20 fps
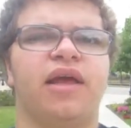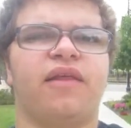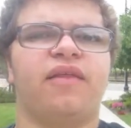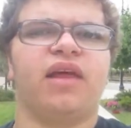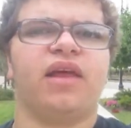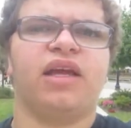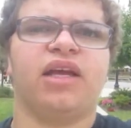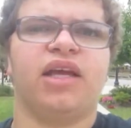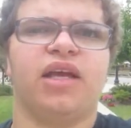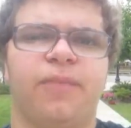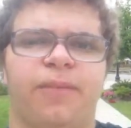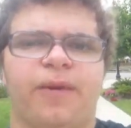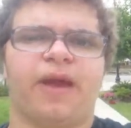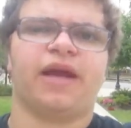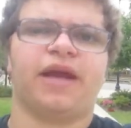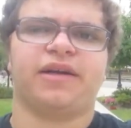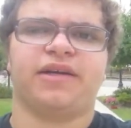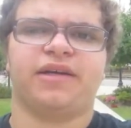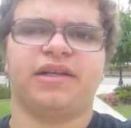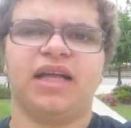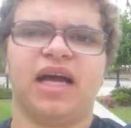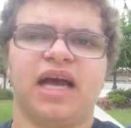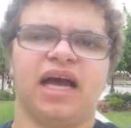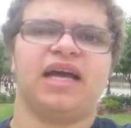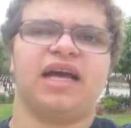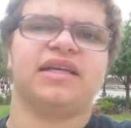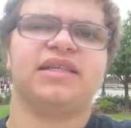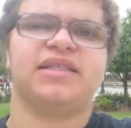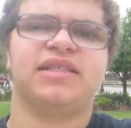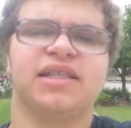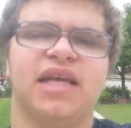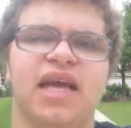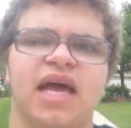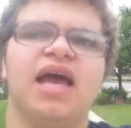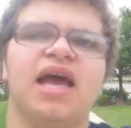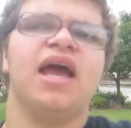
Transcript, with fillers: and then get back to class